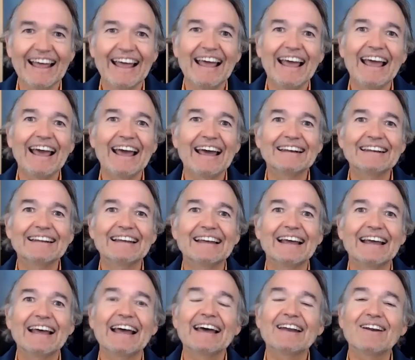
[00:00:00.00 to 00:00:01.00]
And
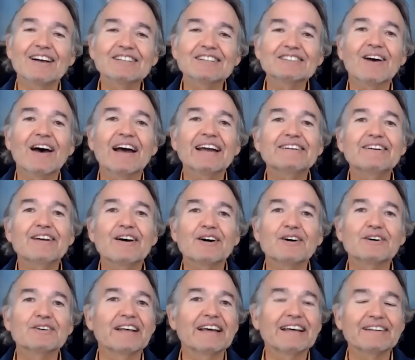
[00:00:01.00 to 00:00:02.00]
and also I know
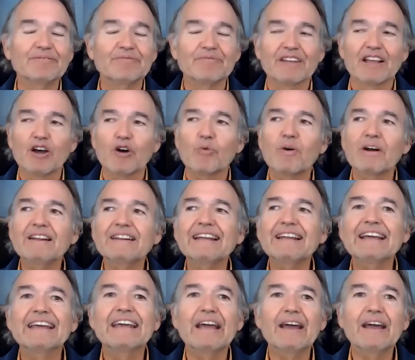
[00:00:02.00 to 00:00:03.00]
that one of the
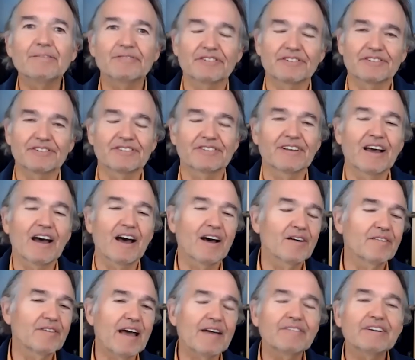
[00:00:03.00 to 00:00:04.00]
gifts of
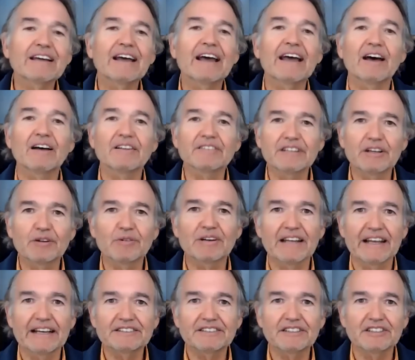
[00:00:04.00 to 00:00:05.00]
having a healthy
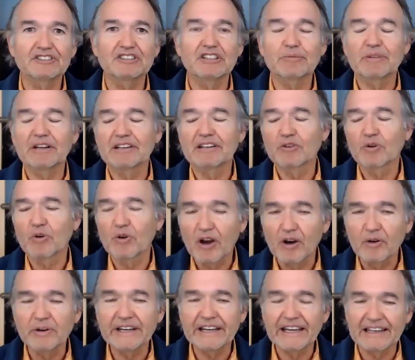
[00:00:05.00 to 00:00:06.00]
relationship and
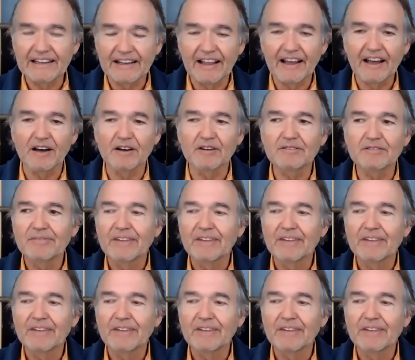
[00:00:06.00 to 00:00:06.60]
growing in love